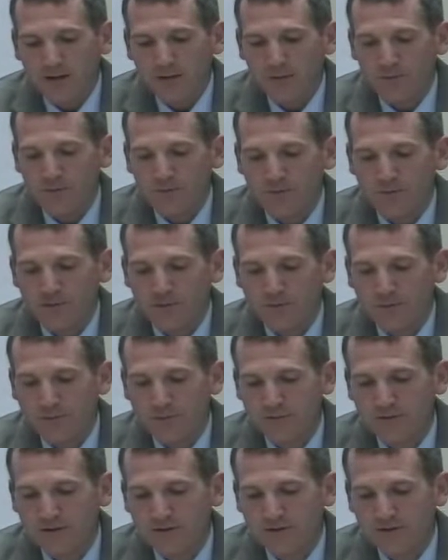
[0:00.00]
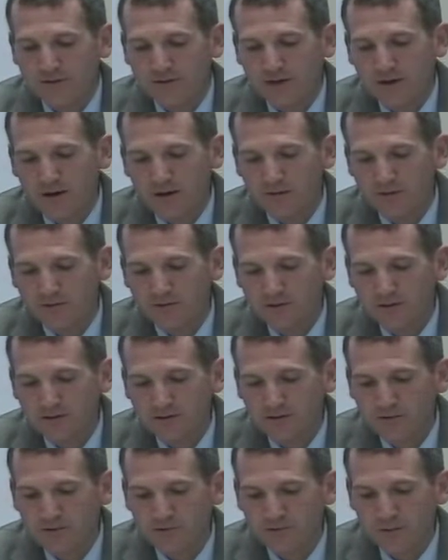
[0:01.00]
reduce professional
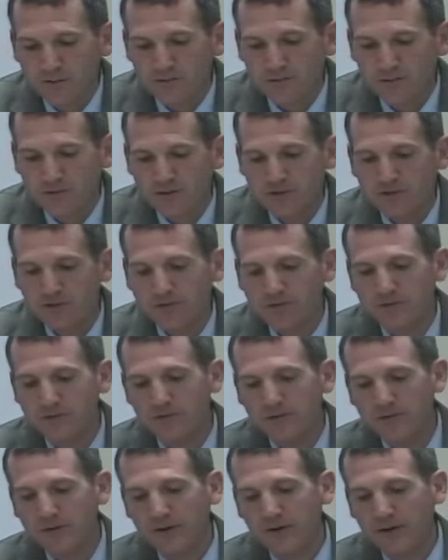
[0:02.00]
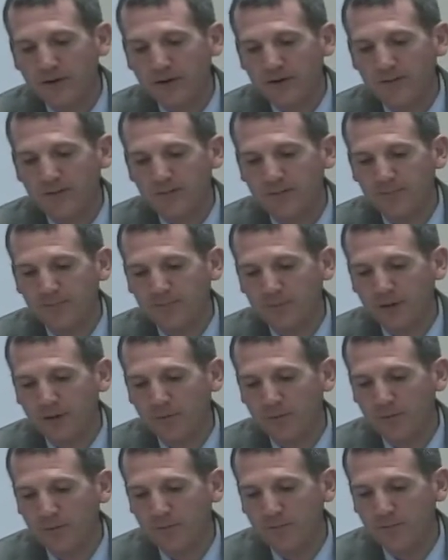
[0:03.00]
conferences, we would reduce um,
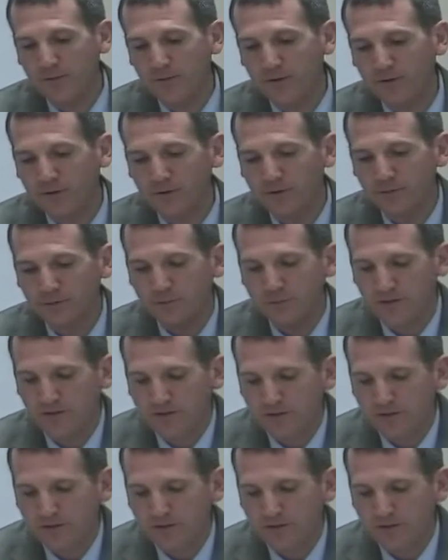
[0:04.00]
1.0 special